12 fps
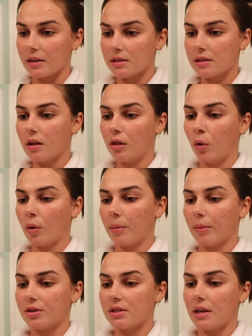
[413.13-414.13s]
This is a Laura
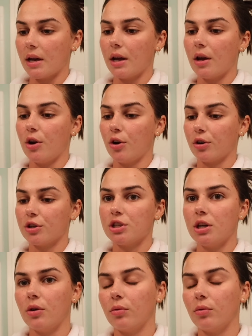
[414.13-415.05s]
Mercier Nourishing